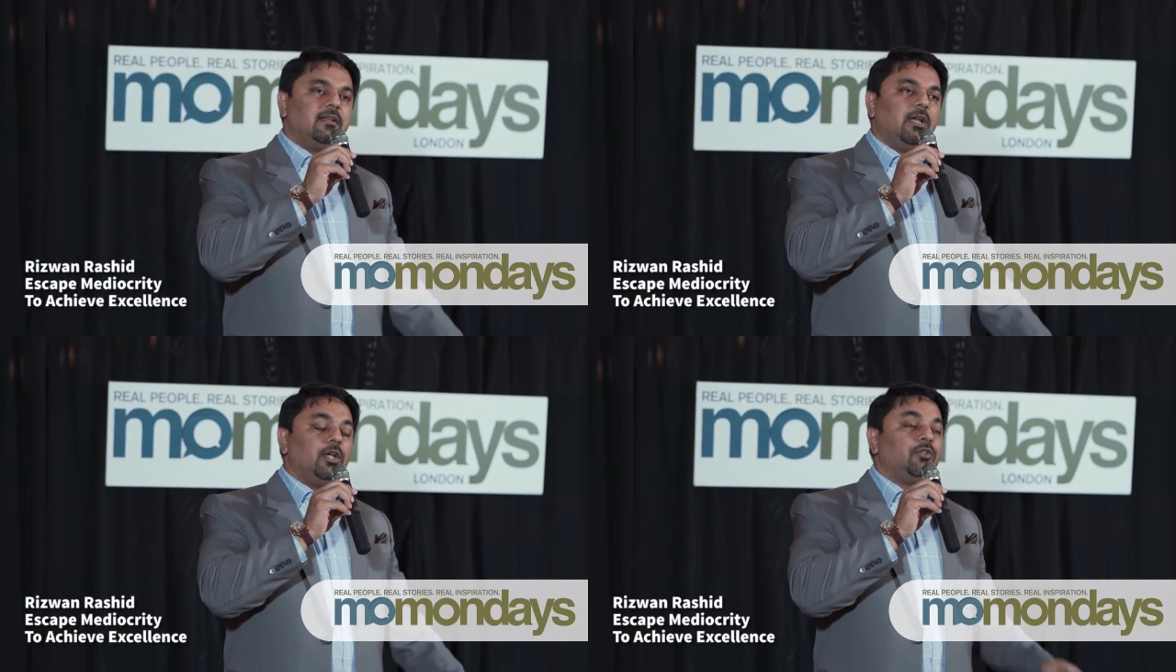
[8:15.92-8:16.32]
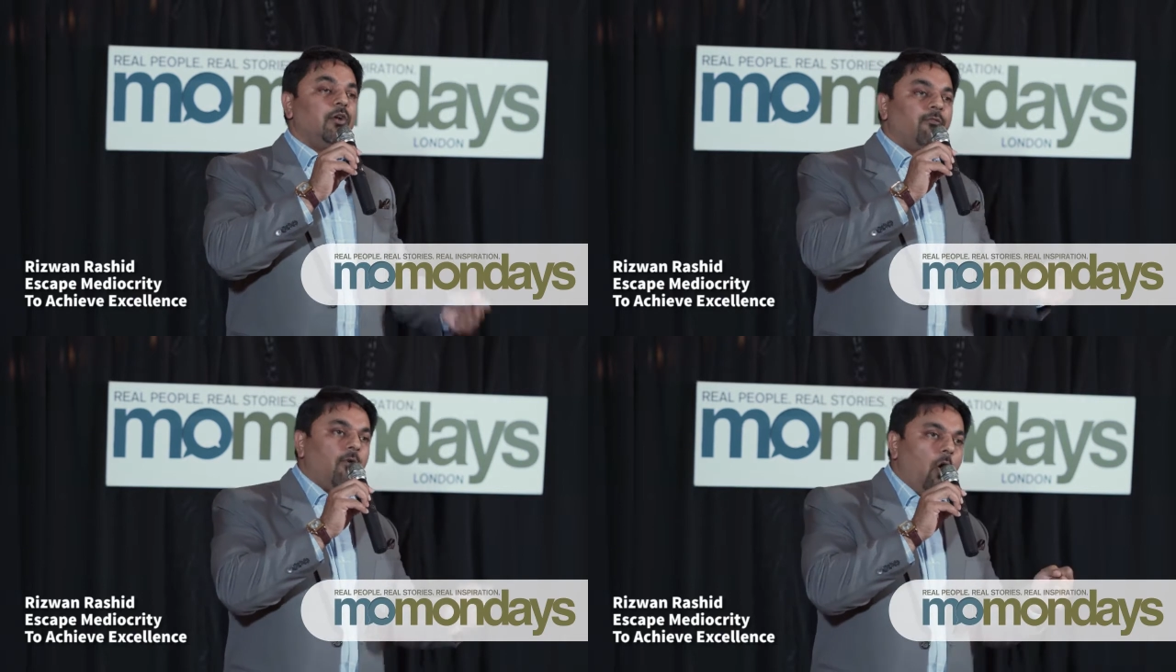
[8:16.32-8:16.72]
The
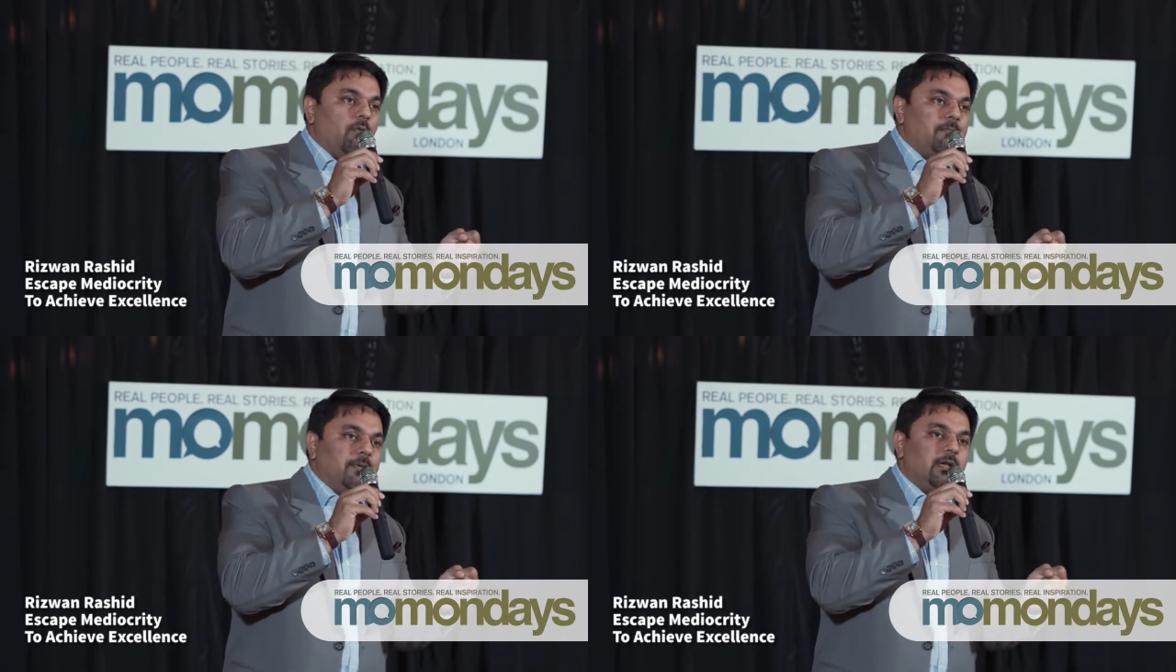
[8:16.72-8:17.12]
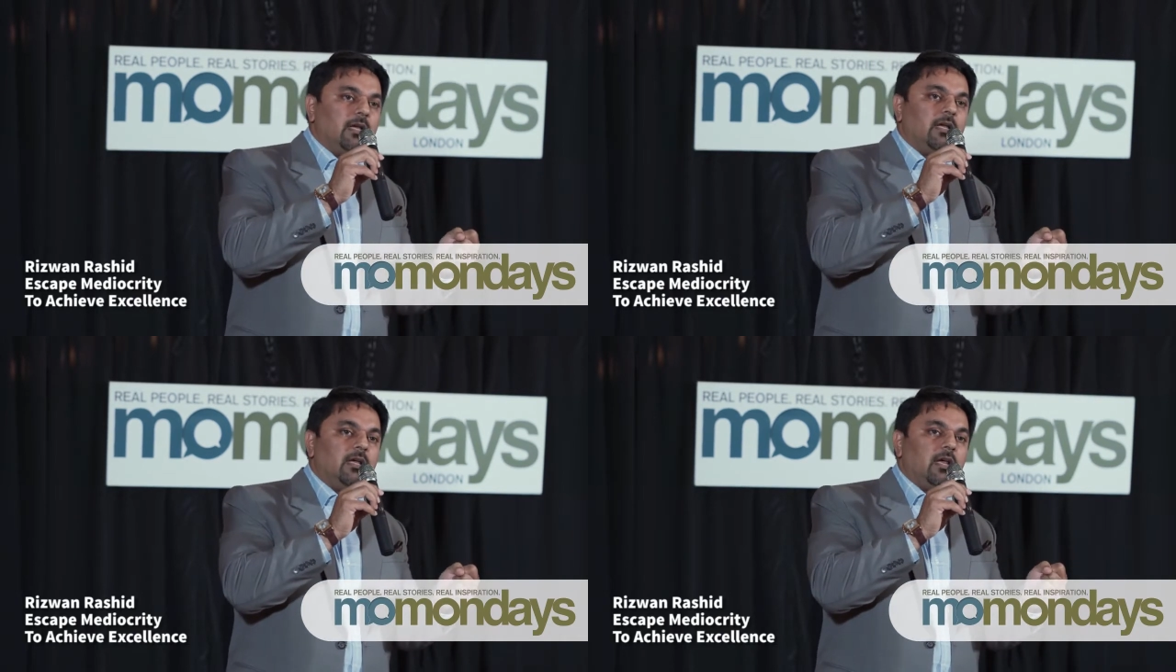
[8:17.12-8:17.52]
rope
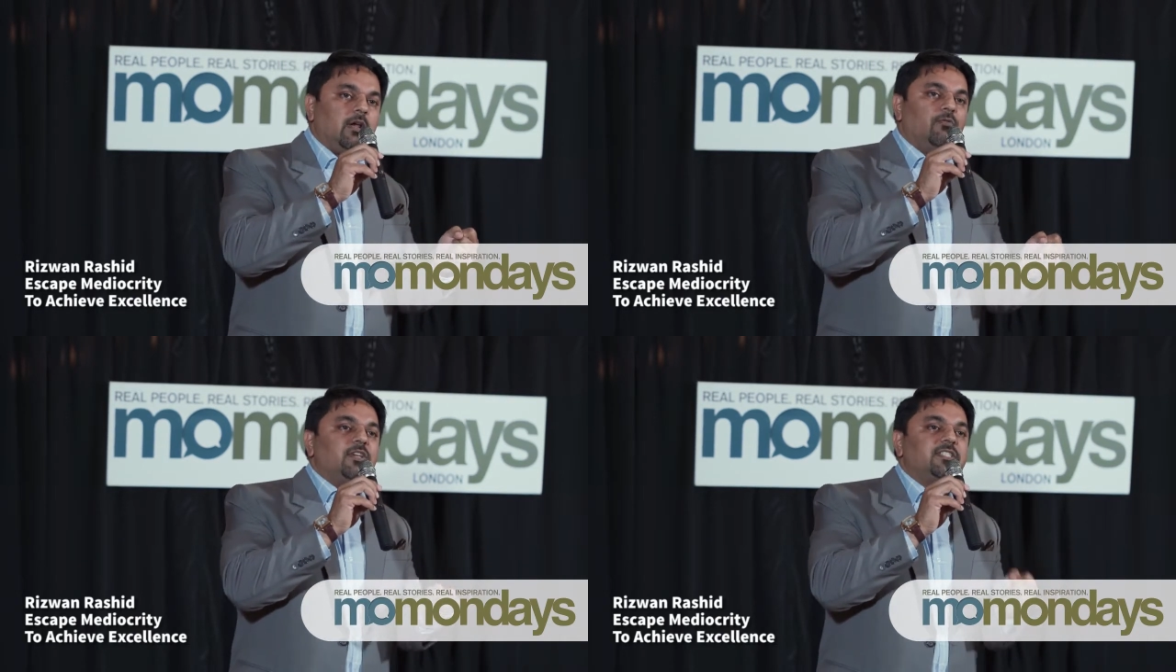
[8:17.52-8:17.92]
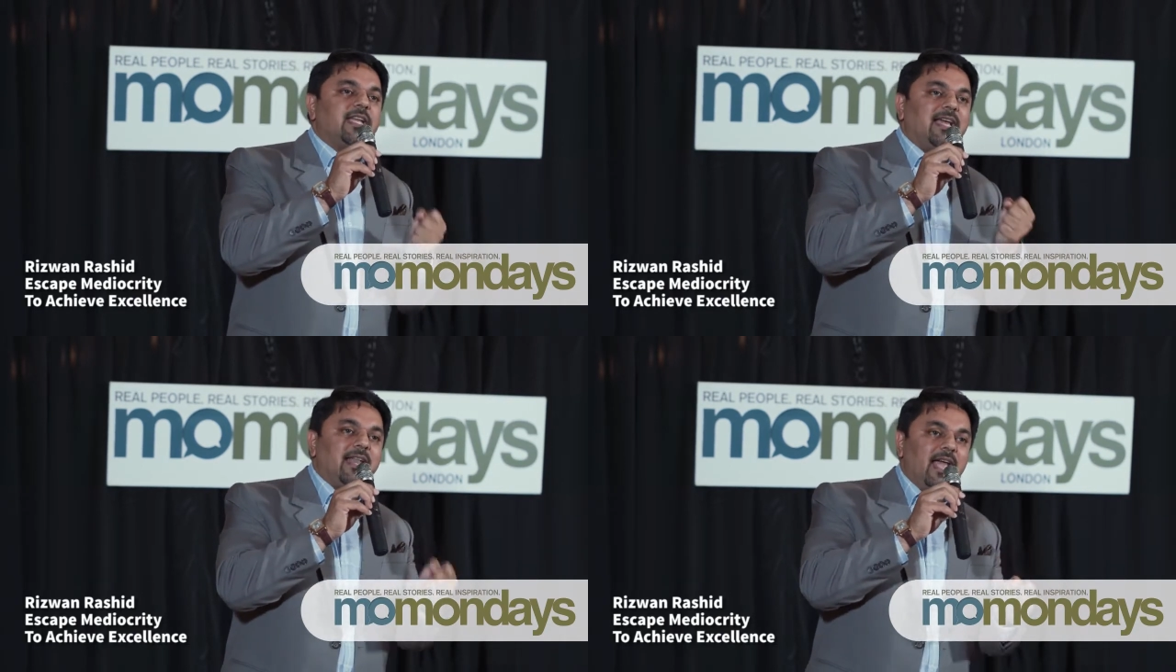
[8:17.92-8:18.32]
was the
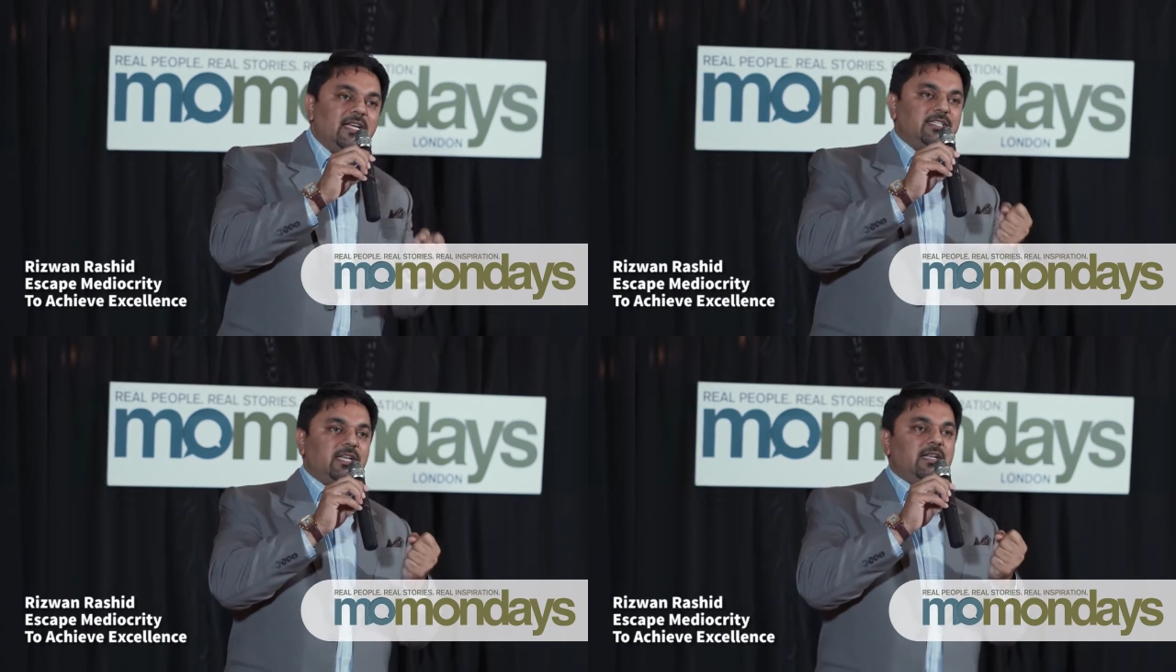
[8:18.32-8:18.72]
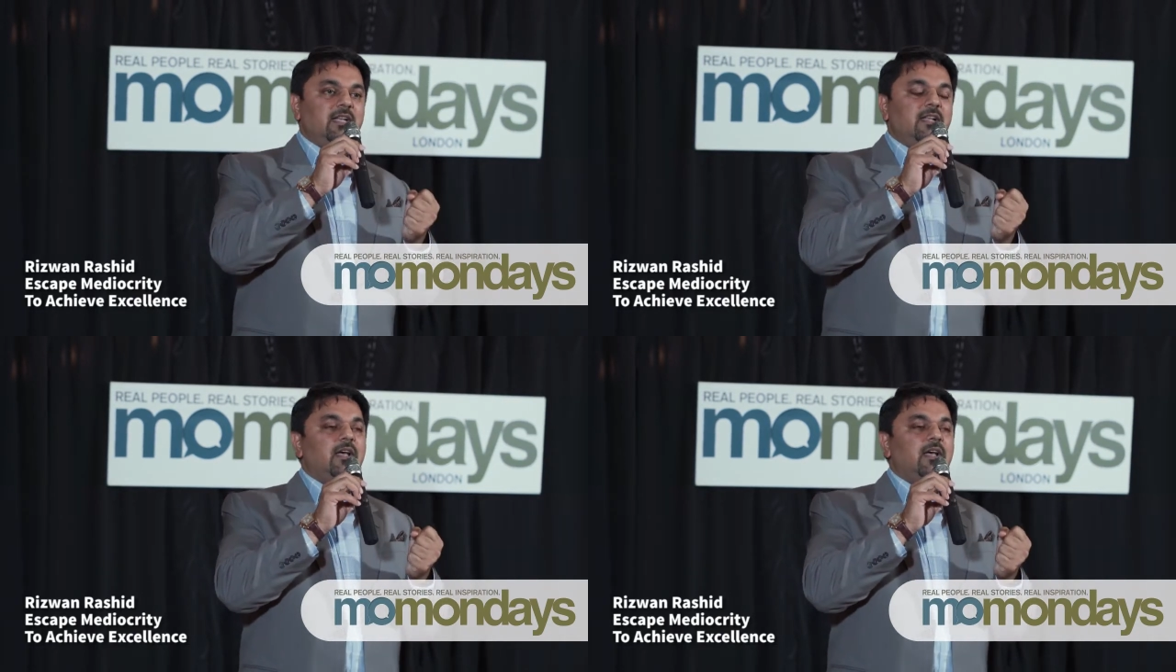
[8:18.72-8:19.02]
connection